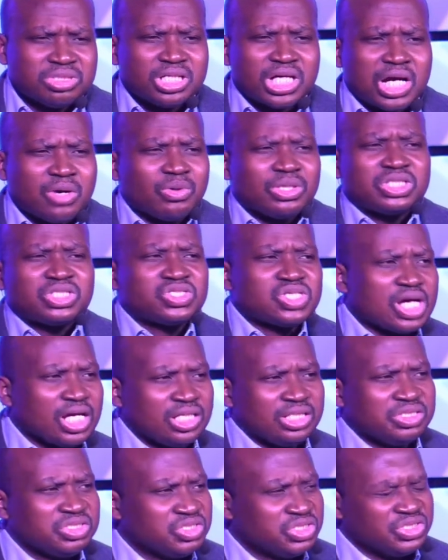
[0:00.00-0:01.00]
our
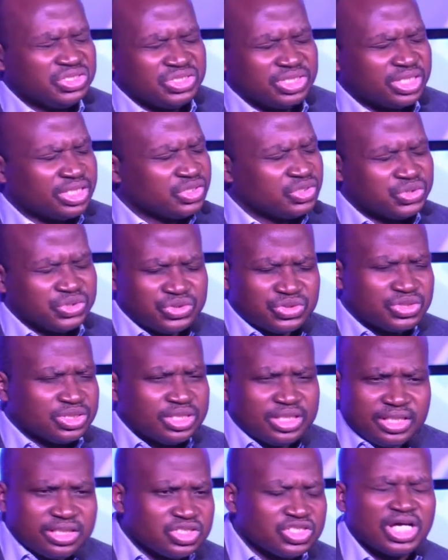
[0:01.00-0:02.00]
challenges are
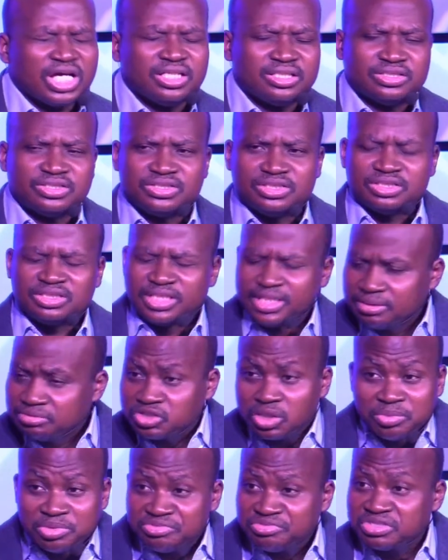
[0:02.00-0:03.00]
just, they're challenges.
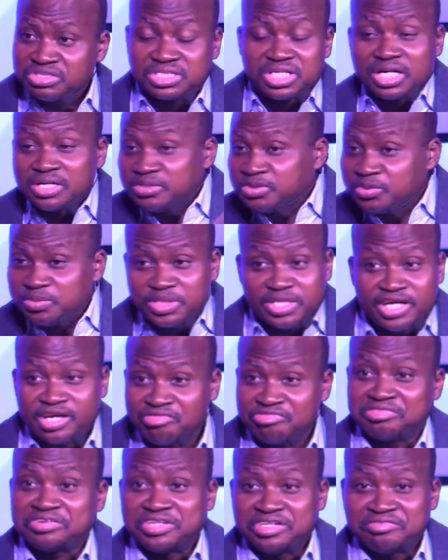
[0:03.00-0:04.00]
Some of us, they're going to be there
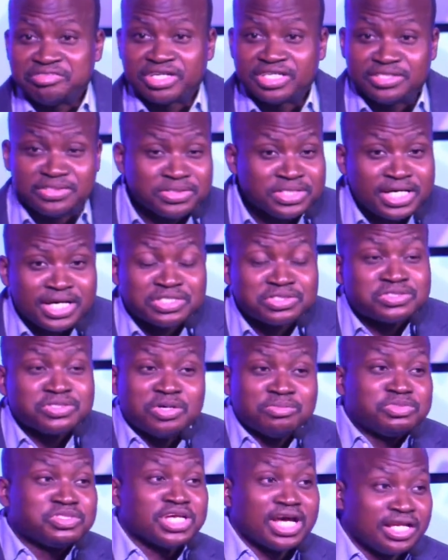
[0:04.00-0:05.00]
forever. You know, there are
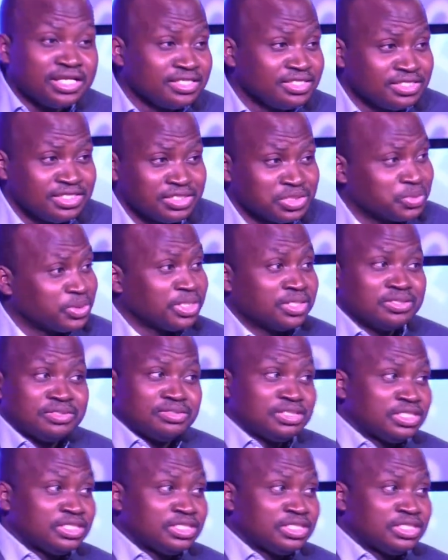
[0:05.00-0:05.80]
some challenges we're going to